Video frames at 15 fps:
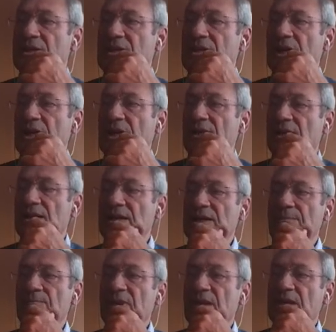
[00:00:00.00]
the
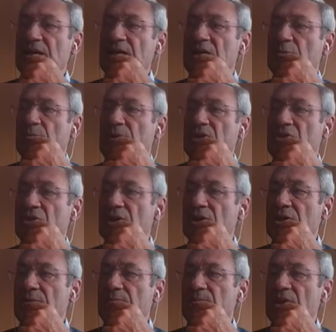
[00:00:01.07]
elderly,
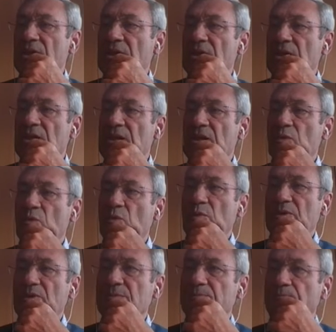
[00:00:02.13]
especially in
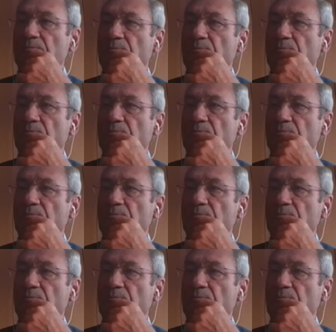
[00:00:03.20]
women.